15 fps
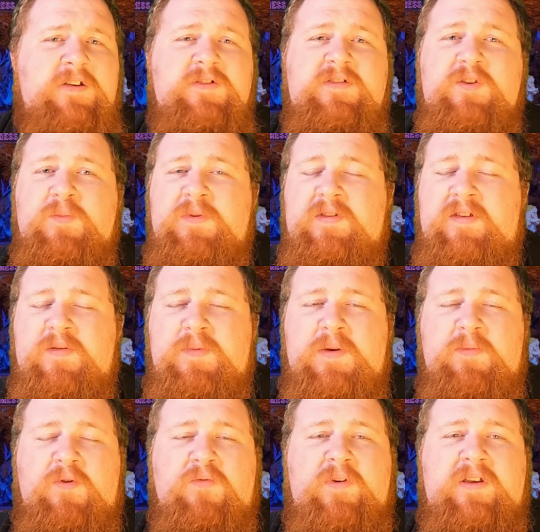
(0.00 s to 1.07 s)
You still see
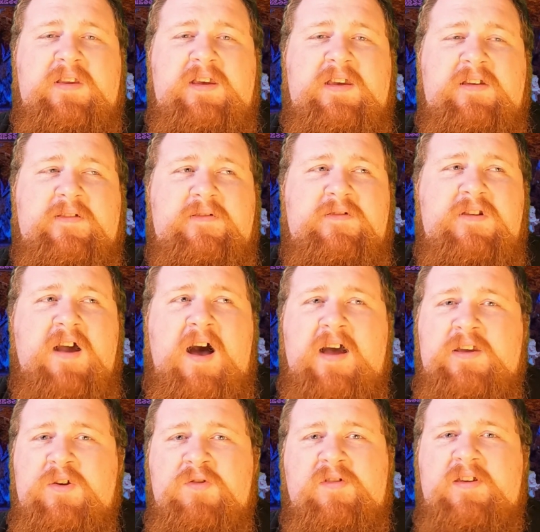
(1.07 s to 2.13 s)
people really not
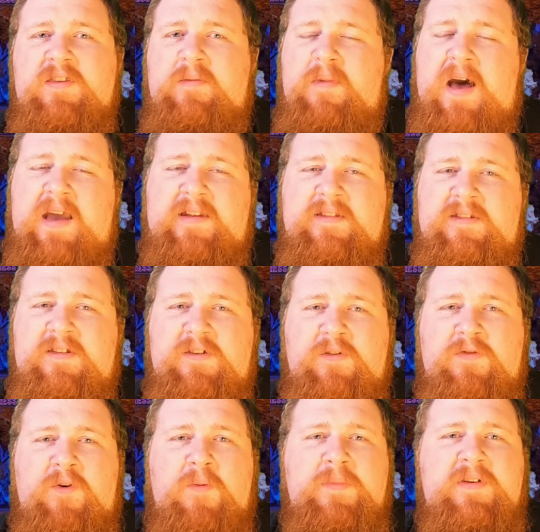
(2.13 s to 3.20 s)
using the mines to their
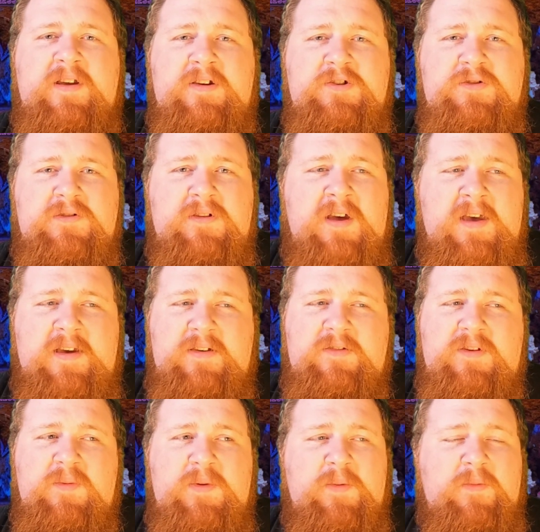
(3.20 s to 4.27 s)
full potential. You
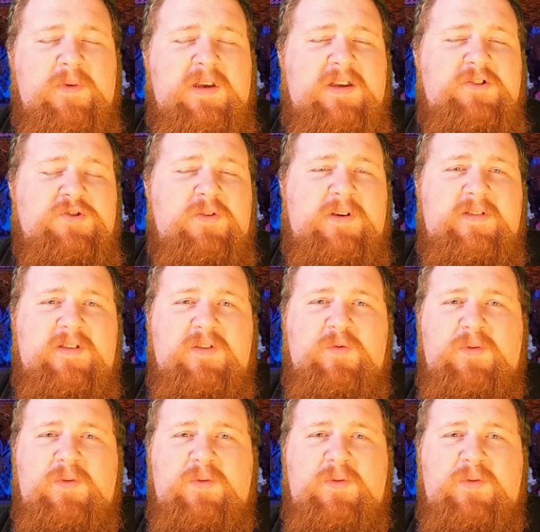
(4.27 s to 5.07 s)
see people making choices